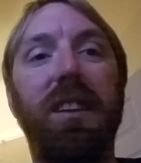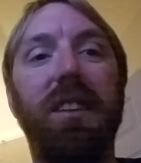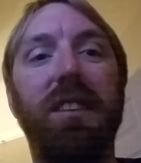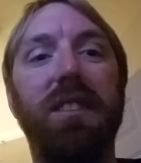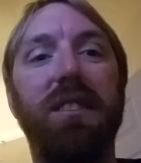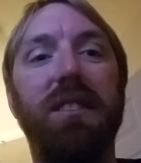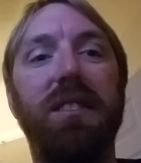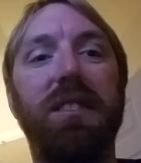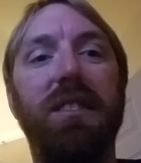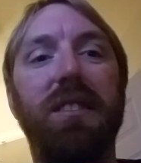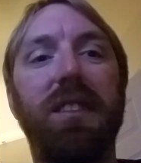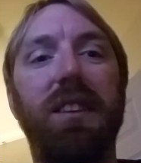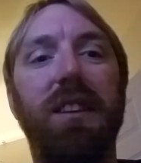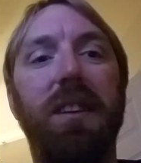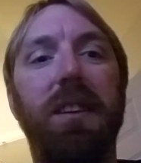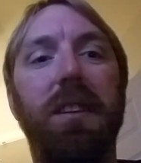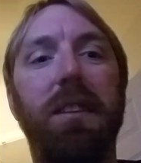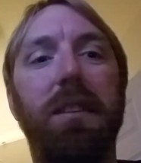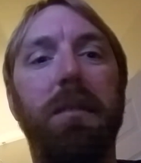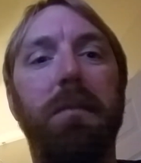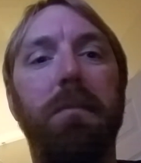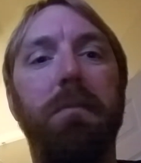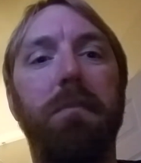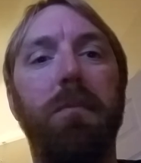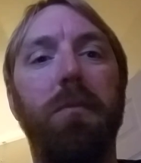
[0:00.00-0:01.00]
is
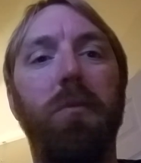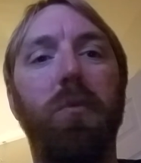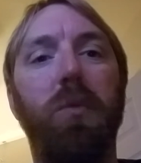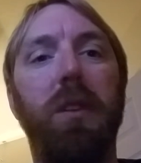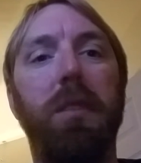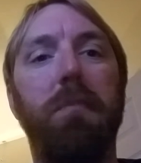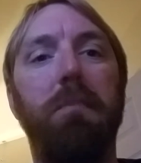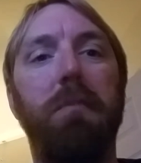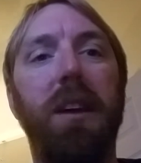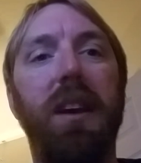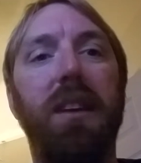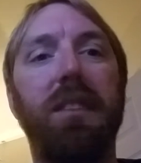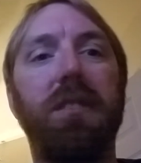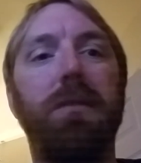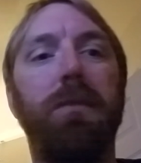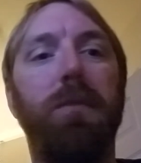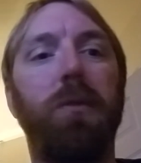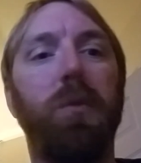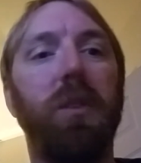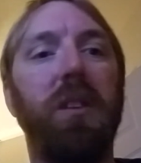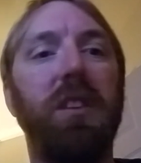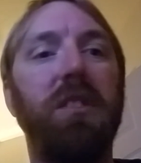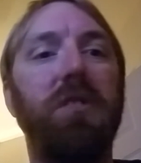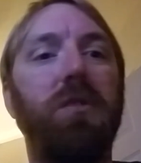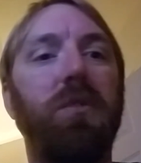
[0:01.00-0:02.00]
when Matt's
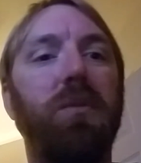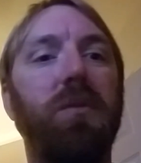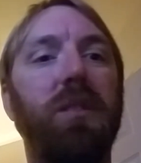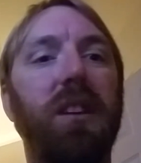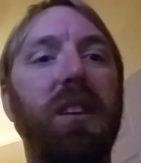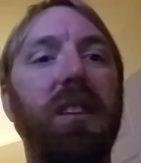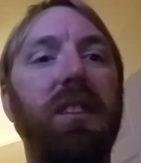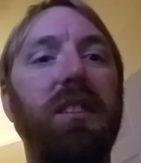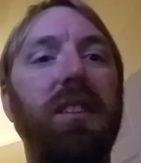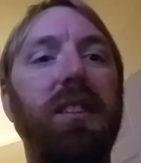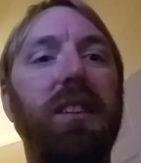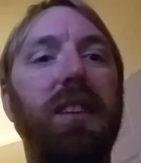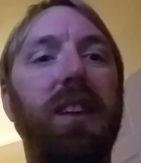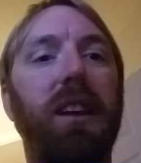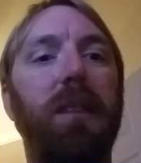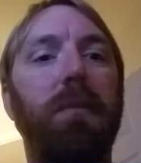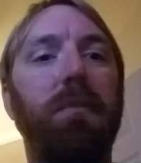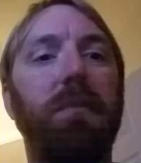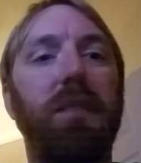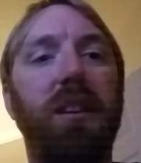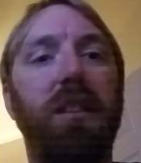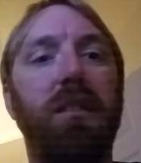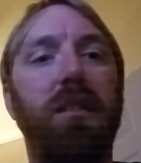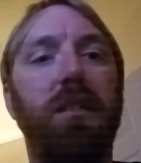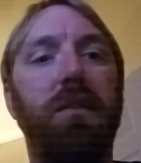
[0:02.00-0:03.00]
4290 came
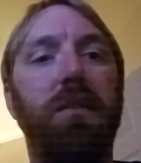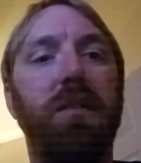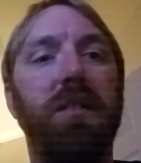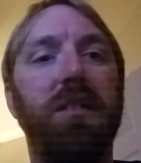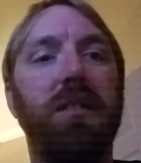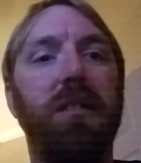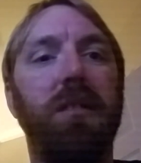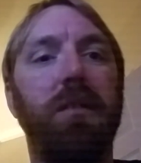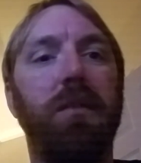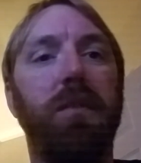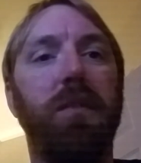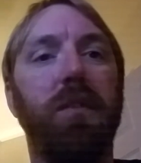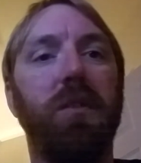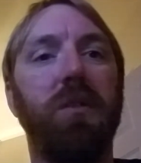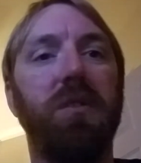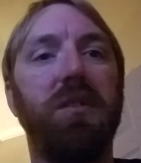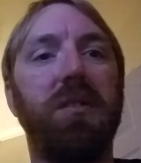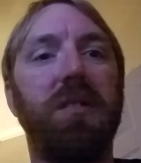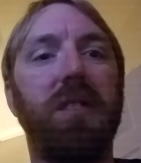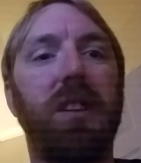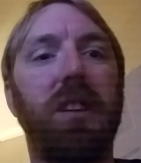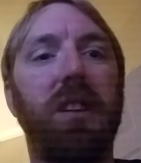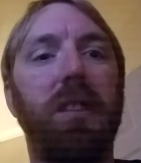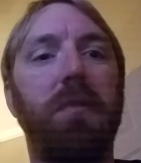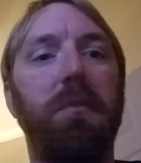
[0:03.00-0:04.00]
down to visit the first
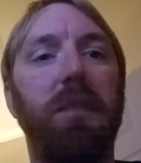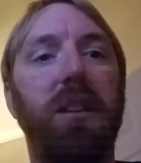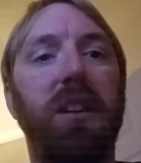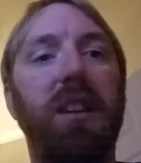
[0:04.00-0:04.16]
time,